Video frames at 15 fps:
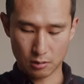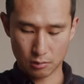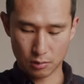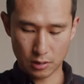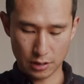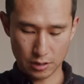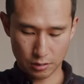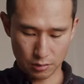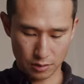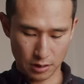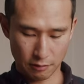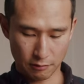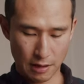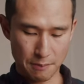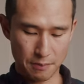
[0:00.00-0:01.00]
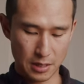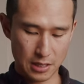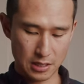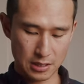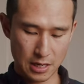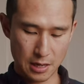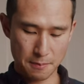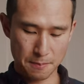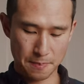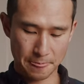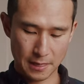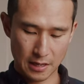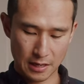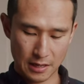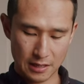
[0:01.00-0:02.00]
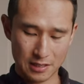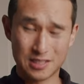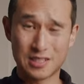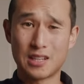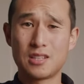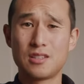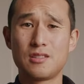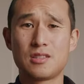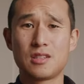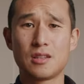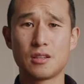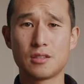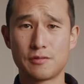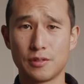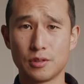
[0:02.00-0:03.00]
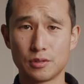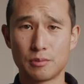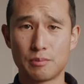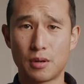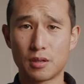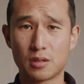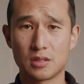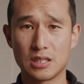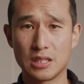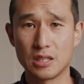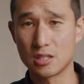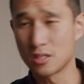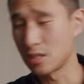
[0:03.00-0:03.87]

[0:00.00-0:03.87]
what I do is I wrap these up and instead of using those filter pockets in the